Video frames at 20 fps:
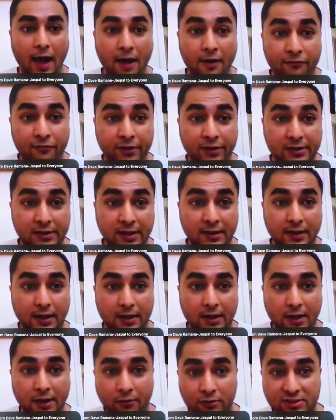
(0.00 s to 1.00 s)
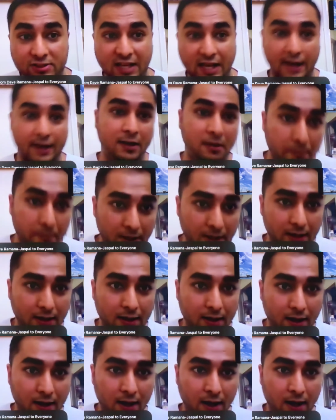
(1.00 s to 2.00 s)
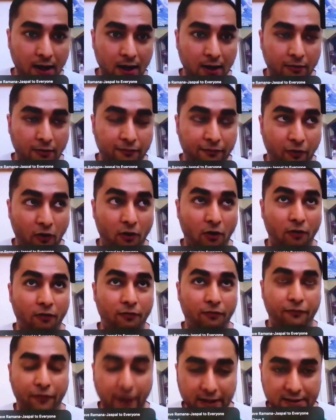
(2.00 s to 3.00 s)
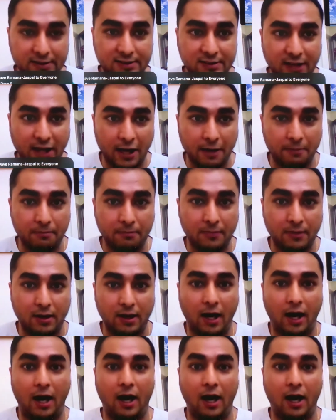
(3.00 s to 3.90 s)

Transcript: everything that he was sending me for first time